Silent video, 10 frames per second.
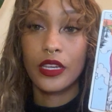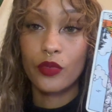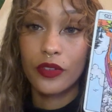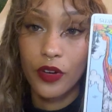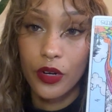
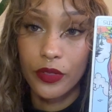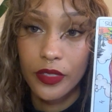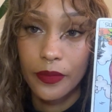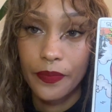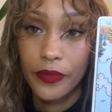
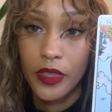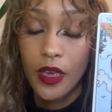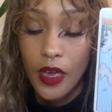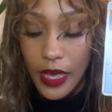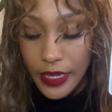reverse.
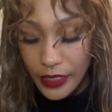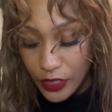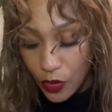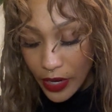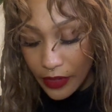And
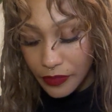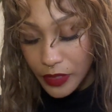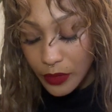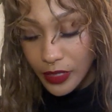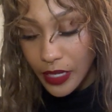so it
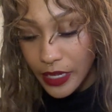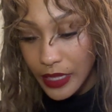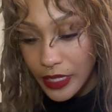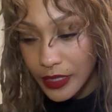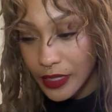feels like in
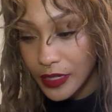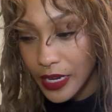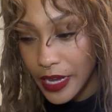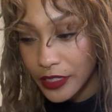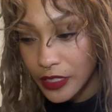this
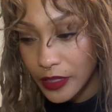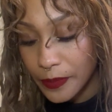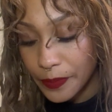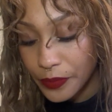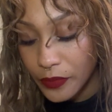
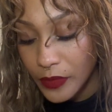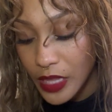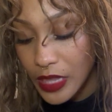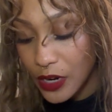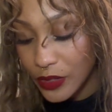connection,
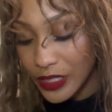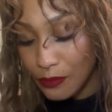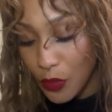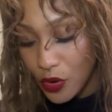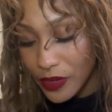there is
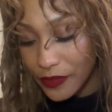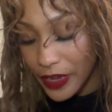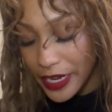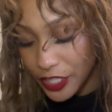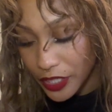
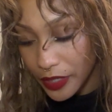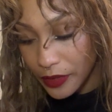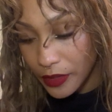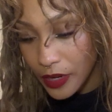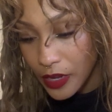
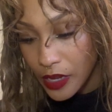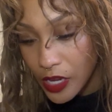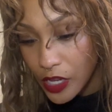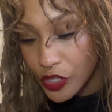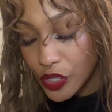motivation
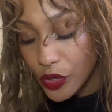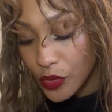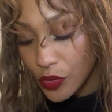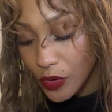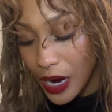
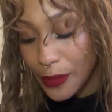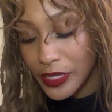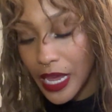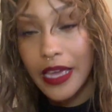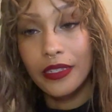to
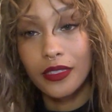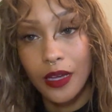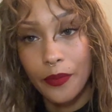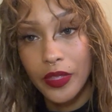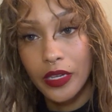obtain
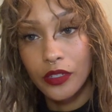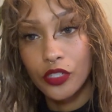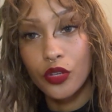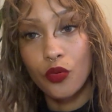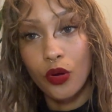something,
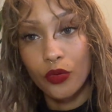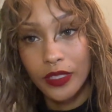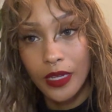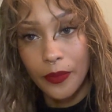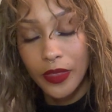to grow
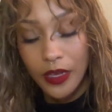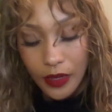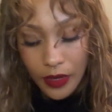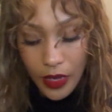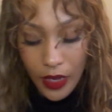
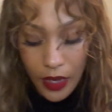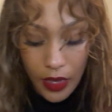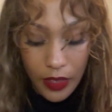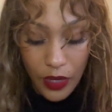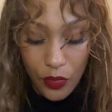something.
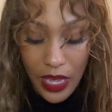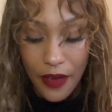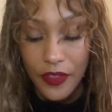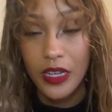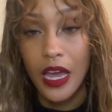Then we
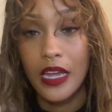have the Knight